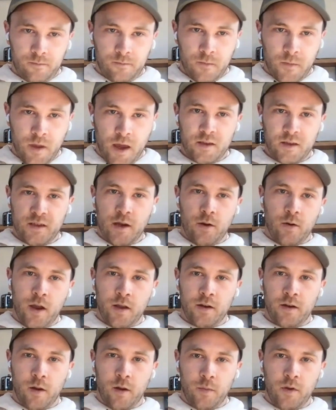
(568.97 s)
that's how I
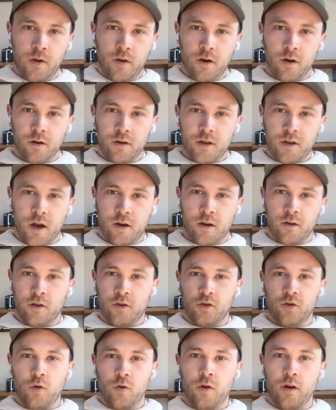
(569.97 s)
ended up here talking to
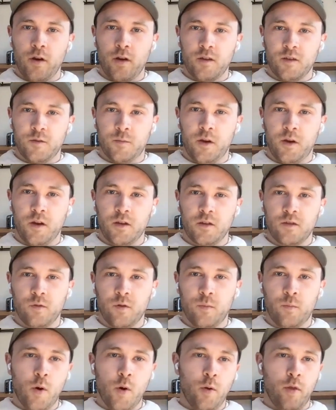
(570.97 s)
Troy, is because
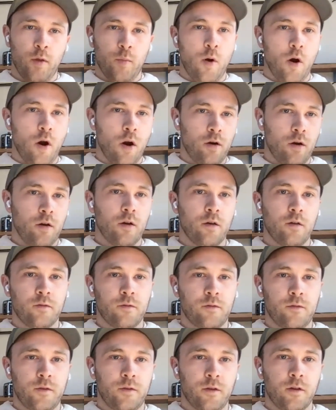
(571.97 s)
we're both a part
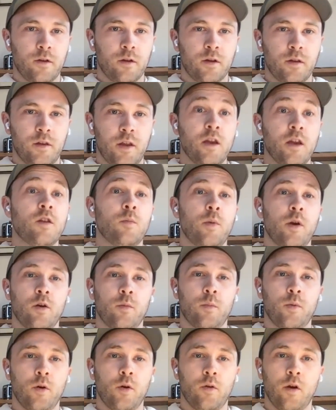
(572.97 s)
of the
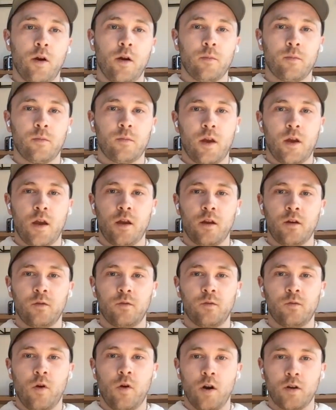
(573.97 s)
incubator program
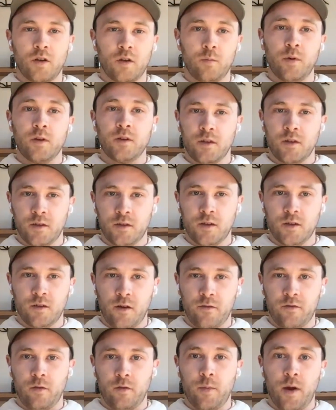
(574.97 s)
and launching businesses
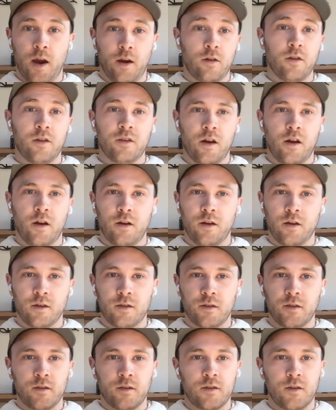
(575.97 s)
off the back of these
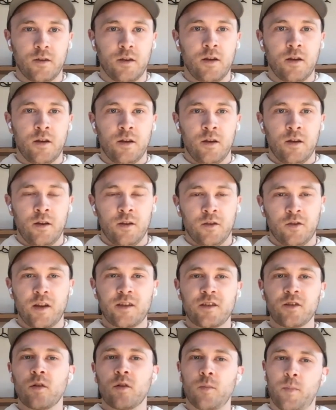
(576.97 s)
audiences. So
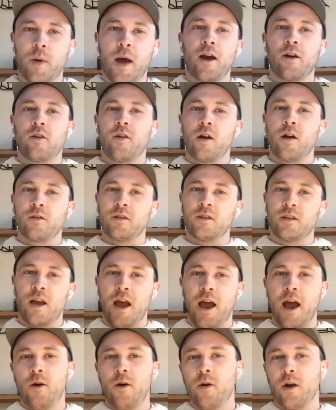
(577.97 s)
that's a little background into
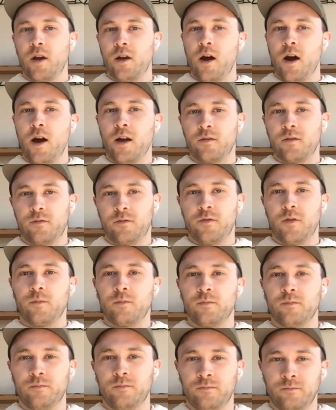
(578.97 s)
how I got
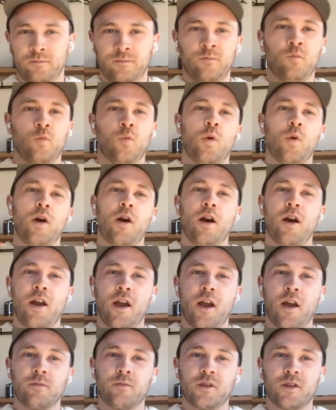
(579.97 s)
from where
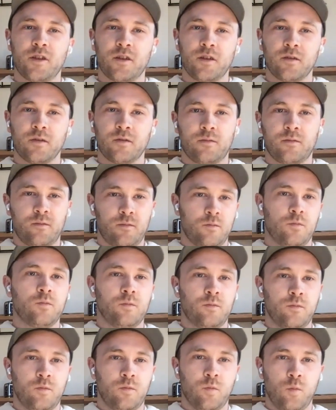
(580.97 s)
I am to
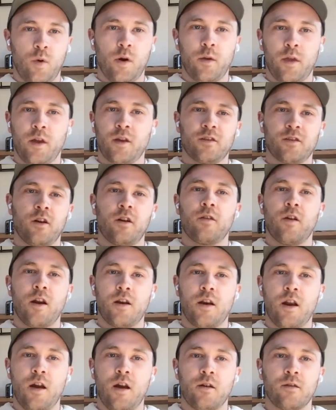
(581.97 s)
where things are
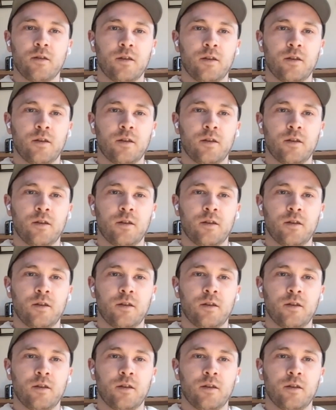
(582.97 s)
right now.